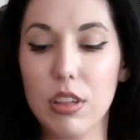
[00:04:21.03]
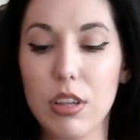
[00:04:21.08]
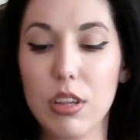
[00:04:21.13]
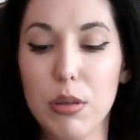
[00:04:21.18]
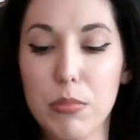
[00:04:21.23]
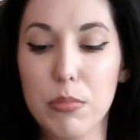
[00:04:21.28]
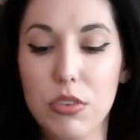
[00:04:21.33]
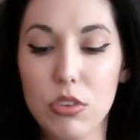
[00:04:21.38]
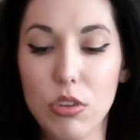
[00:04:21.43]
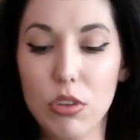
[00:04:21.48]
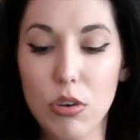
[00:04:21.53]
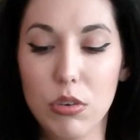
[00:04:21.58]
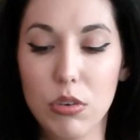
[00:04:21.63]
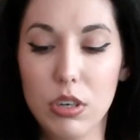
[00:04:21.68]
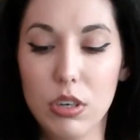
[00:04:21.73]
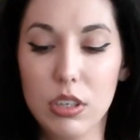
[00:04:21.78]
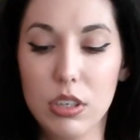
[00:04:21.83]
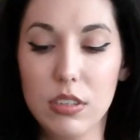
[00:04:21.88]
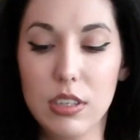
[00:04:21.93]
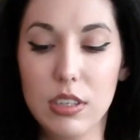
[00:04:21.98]
club
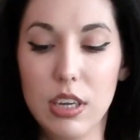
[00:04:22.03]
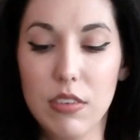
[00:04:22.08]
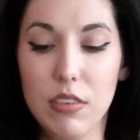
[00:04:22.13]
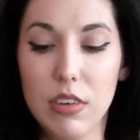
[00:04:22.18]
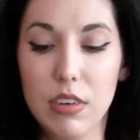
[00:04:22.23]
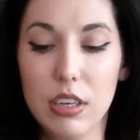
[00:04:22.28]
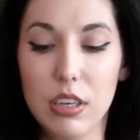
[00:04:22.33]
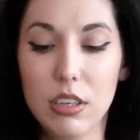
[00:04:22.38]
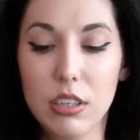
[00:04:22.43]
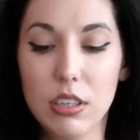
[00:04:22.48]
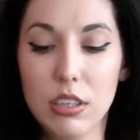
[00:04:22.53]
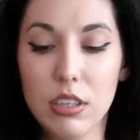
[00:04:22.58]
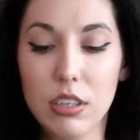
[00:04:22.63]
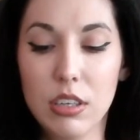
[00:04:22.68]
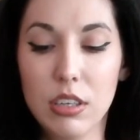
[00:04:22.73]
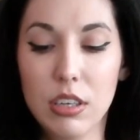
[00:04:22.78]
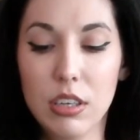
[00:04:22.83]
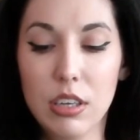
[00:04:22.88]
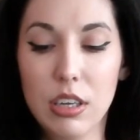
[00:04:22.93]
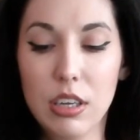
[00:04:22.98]
soda just to give it
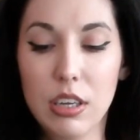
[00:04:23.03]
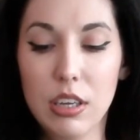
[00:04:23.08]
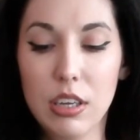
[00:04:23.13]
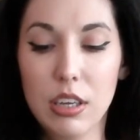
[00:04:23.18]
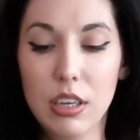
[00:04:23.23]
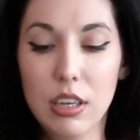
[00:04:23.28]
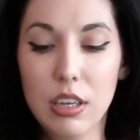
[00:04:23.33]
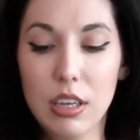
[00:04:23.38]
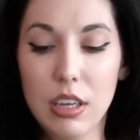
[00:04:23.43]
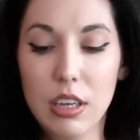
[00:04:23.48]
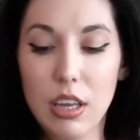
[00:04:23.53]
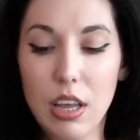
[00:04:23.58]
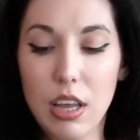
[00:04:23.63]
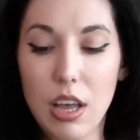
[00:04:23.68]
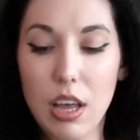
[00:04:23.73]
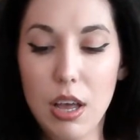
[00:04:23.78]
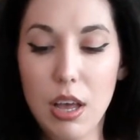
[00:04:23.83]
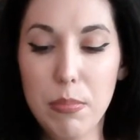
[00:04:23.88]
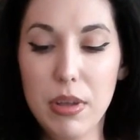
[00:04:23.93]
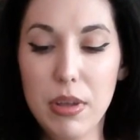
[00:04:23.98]

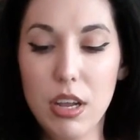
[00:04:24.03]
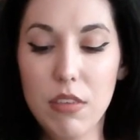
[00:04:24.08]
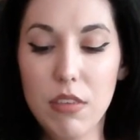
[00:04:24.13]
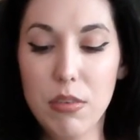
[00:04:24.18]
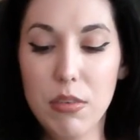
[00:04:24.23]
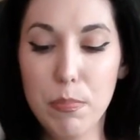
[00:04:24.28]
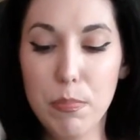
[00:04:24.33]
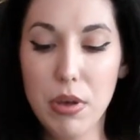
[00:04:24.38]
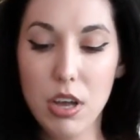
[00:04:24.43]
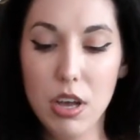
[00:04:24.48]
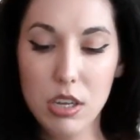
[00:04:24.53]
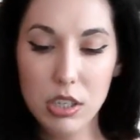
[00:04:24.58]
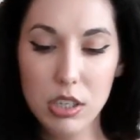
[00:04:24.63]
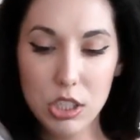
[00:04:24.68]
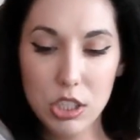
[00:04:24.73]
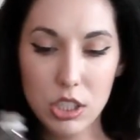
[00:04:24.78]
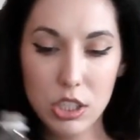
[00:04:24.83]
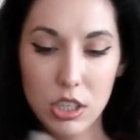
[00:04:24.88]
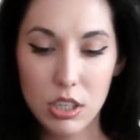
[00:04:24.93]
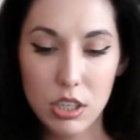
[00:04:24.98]
a bit of a
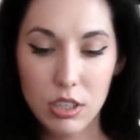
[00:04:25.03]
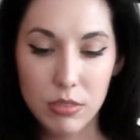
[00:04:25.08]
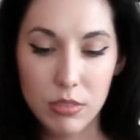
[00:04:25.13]
punch.